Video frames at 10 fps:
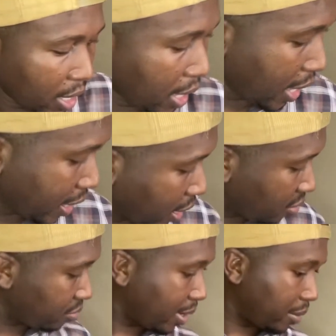I have
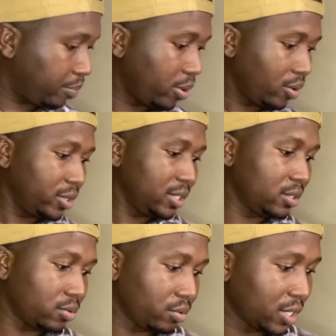my points
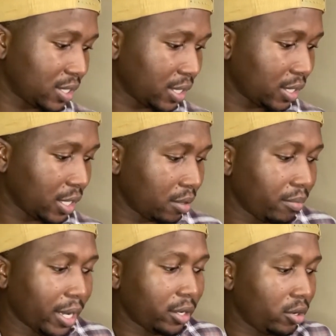written in
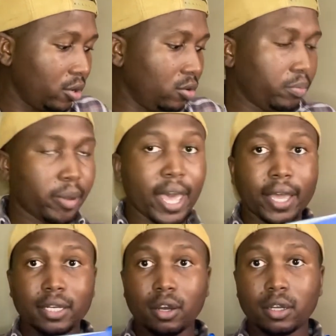my
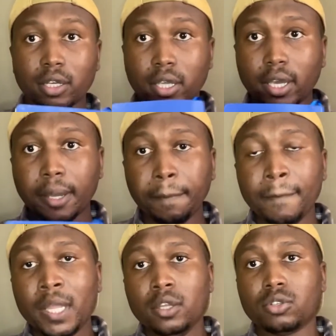notepad here.
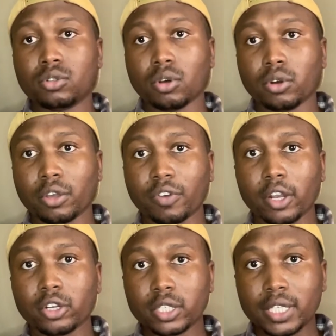So if I
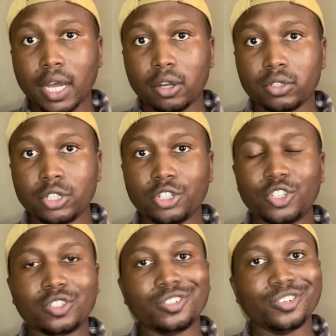look down,
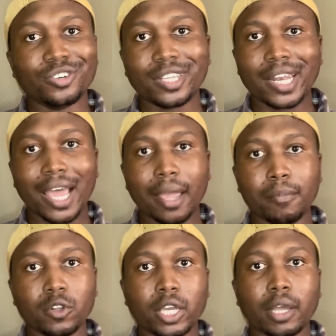just know that I am
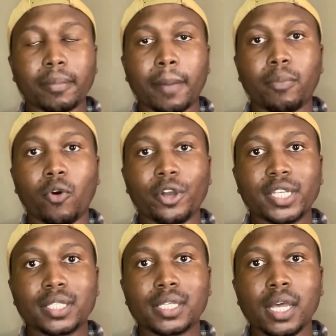looking at my
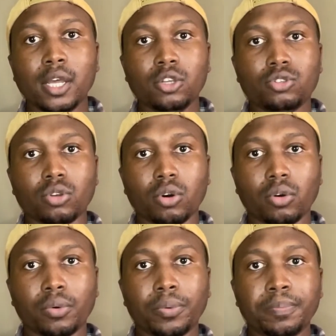points. So